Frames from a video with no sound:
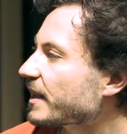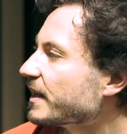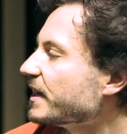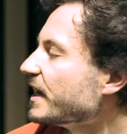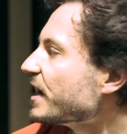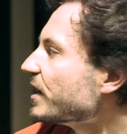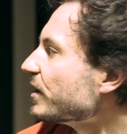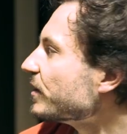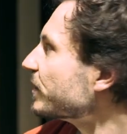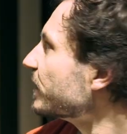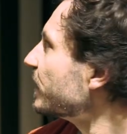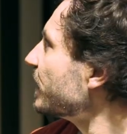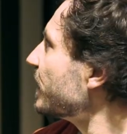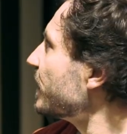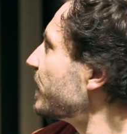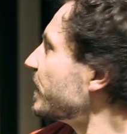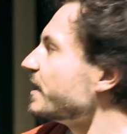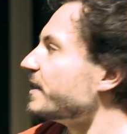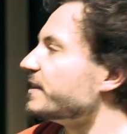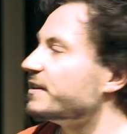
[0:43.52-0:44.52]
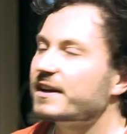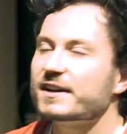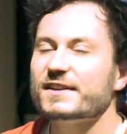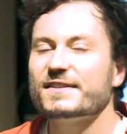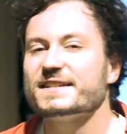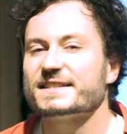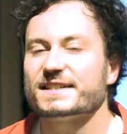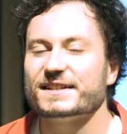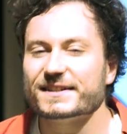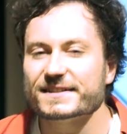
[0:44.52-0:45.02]
Now, none
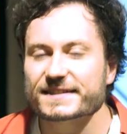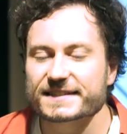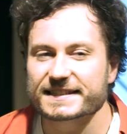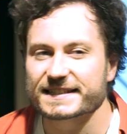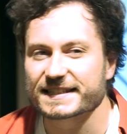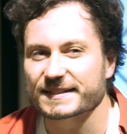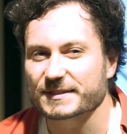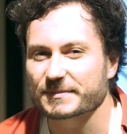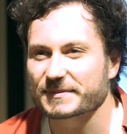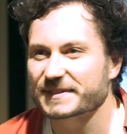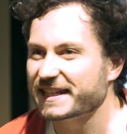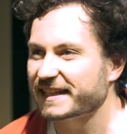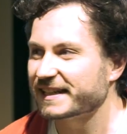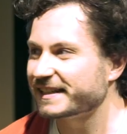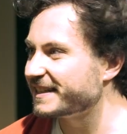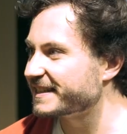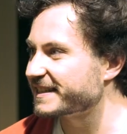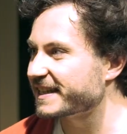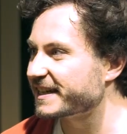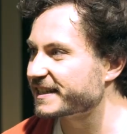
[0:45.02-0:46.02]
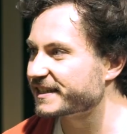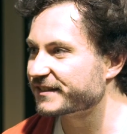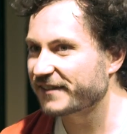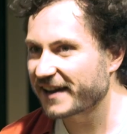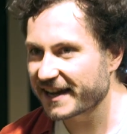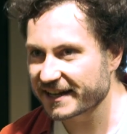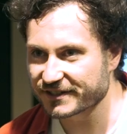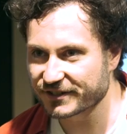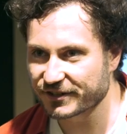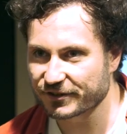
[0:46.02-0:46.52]
of these answers seems particularly
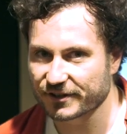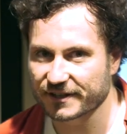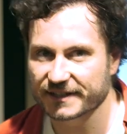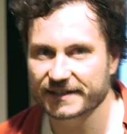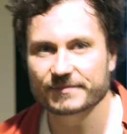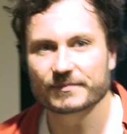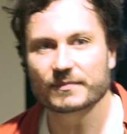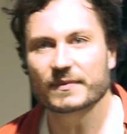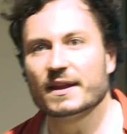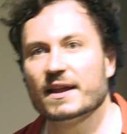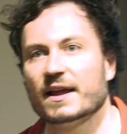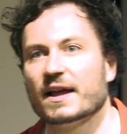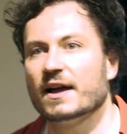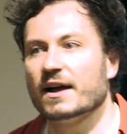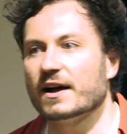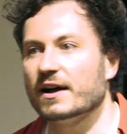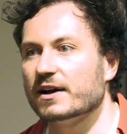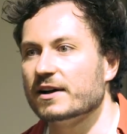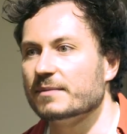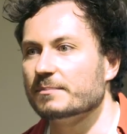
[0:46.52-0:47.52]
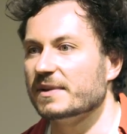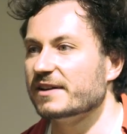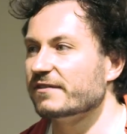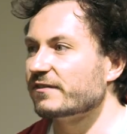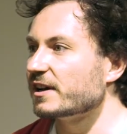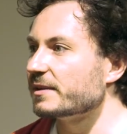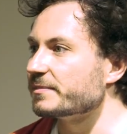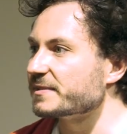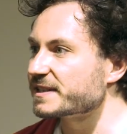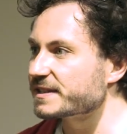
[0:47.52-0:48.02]
satisfactory.
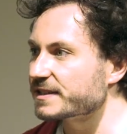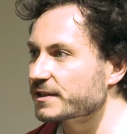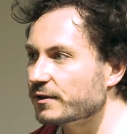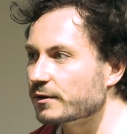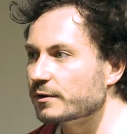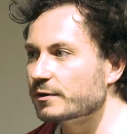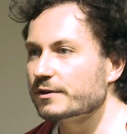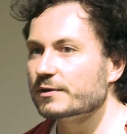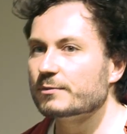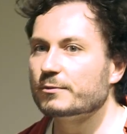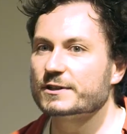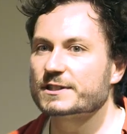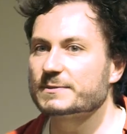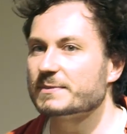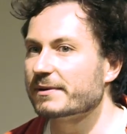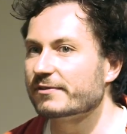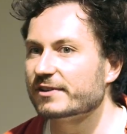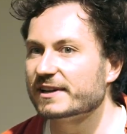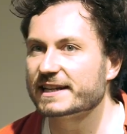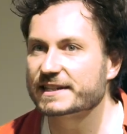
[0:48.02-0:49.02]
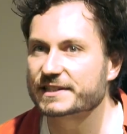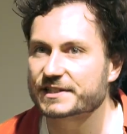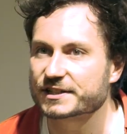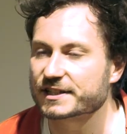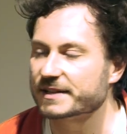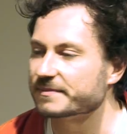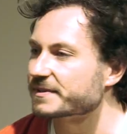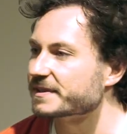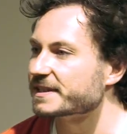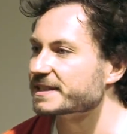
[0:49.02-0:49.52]
If I'm a soul, then what's my
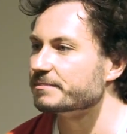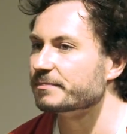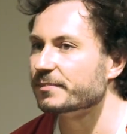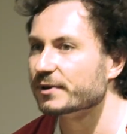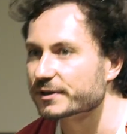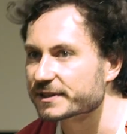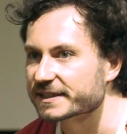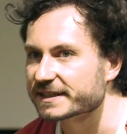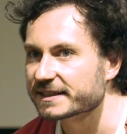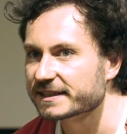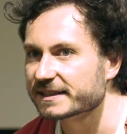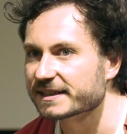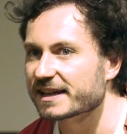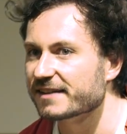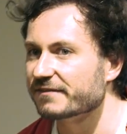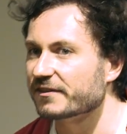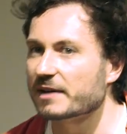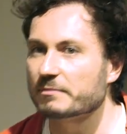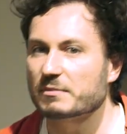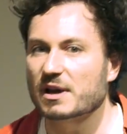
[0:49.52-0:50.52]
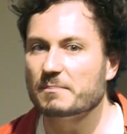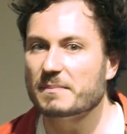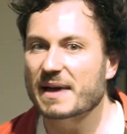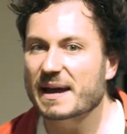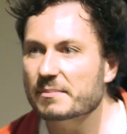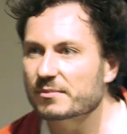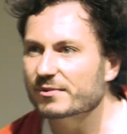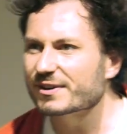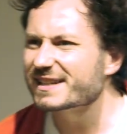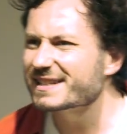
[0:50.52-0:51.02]
relationship to this body? If I'm my
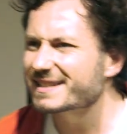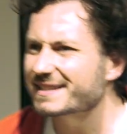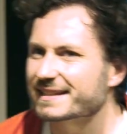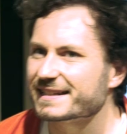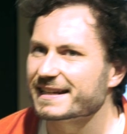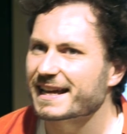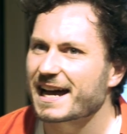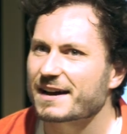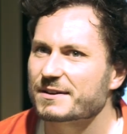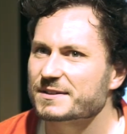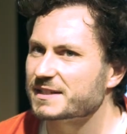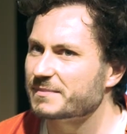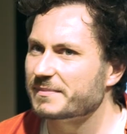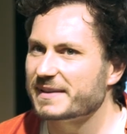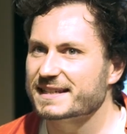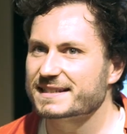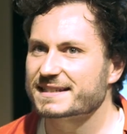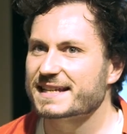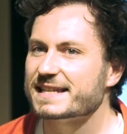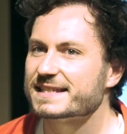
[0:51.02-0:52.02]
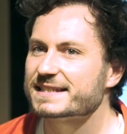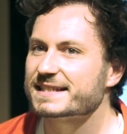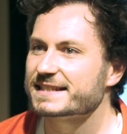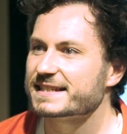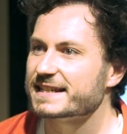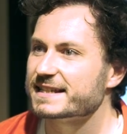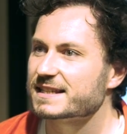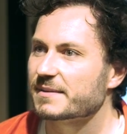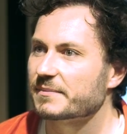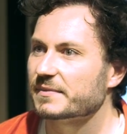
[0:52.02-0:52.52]
memories, then how does it make sense to
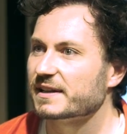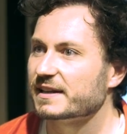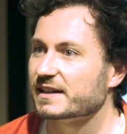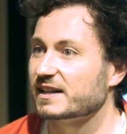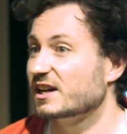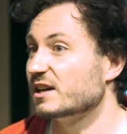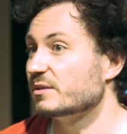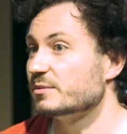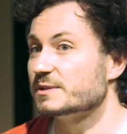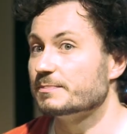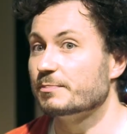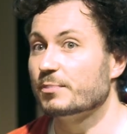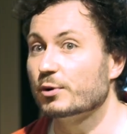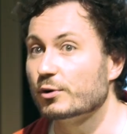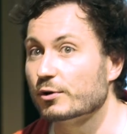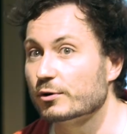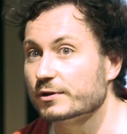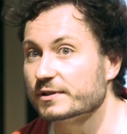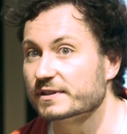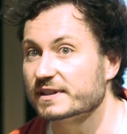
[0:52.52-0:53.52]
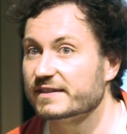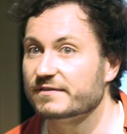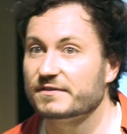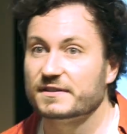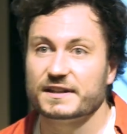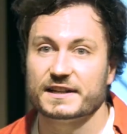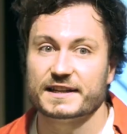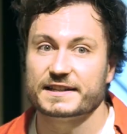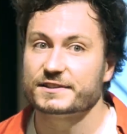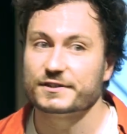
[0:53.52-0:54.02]
say something like I was born, given
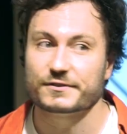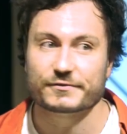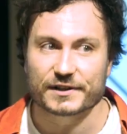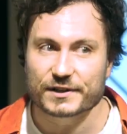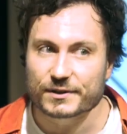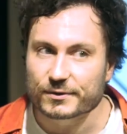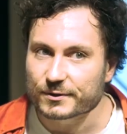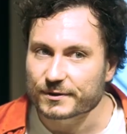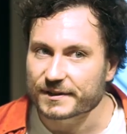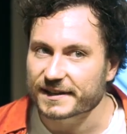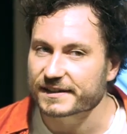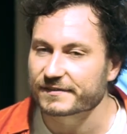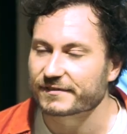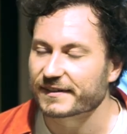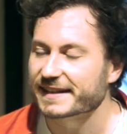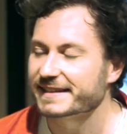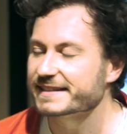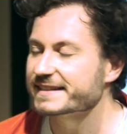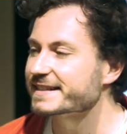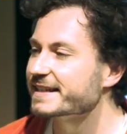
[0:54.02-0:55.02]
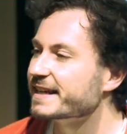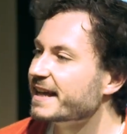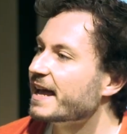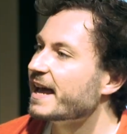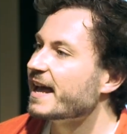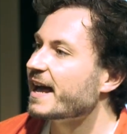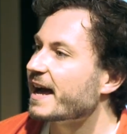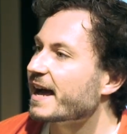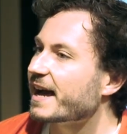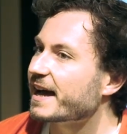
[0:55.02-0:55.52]
that I don't recall that event?
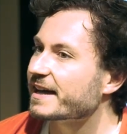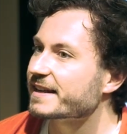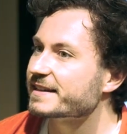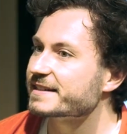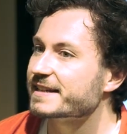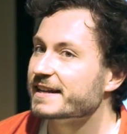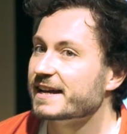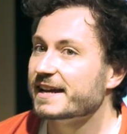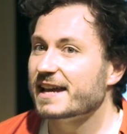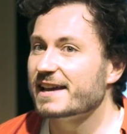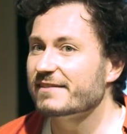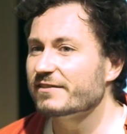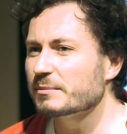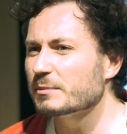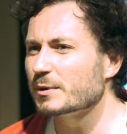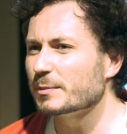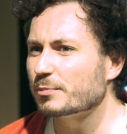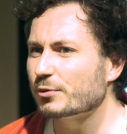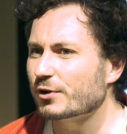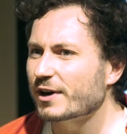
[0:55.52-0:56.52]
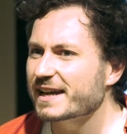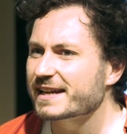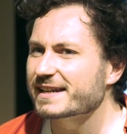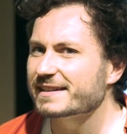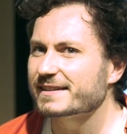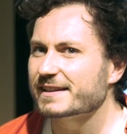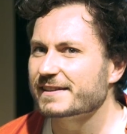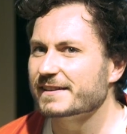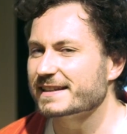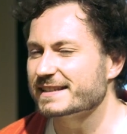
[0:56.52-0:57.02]
And if I'm a
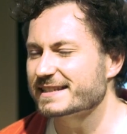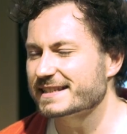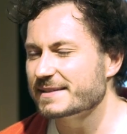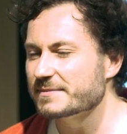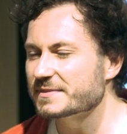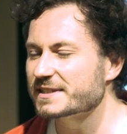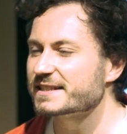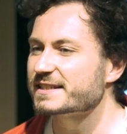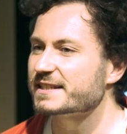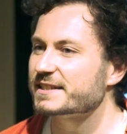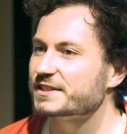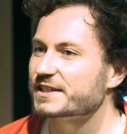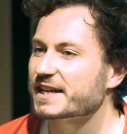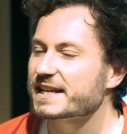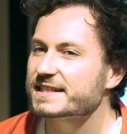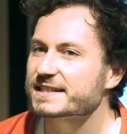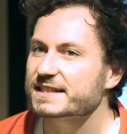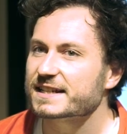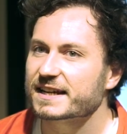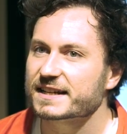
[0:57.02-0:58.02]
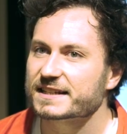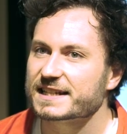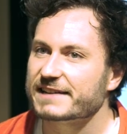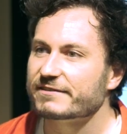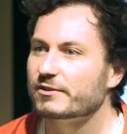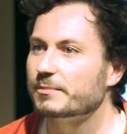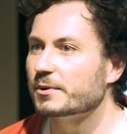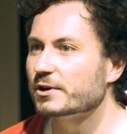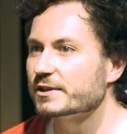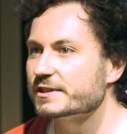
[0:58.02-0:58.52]
brain, then that seems to suggest I could
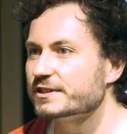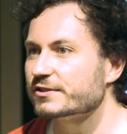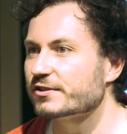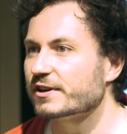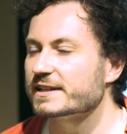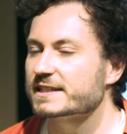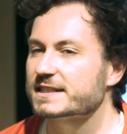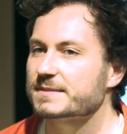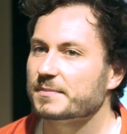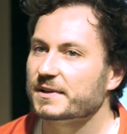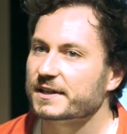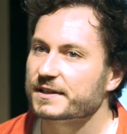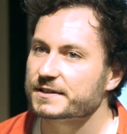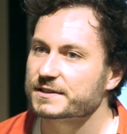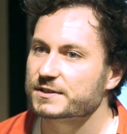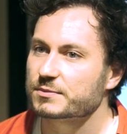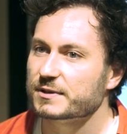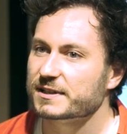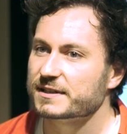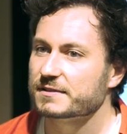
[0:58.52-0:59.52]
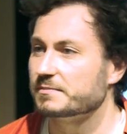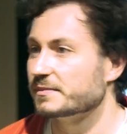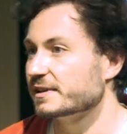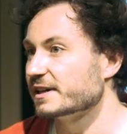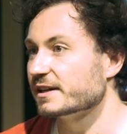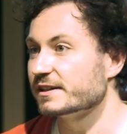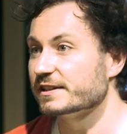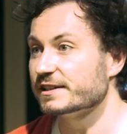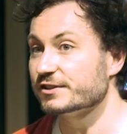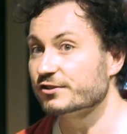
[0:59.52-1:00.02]
have a body transplant with
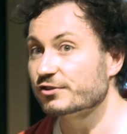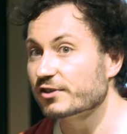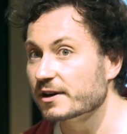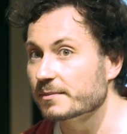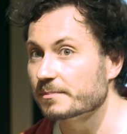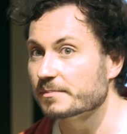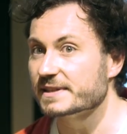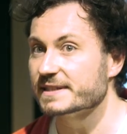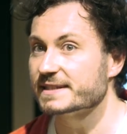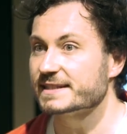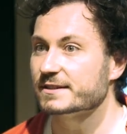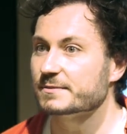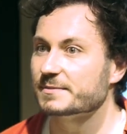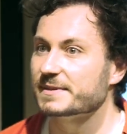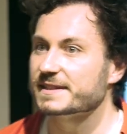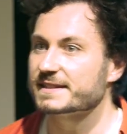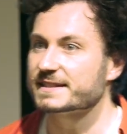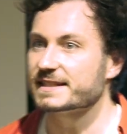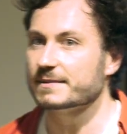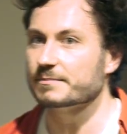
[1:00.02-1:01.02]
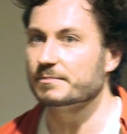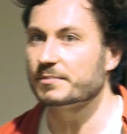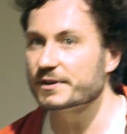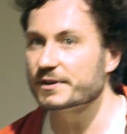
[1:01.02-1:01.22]
Melania Trump and still be the same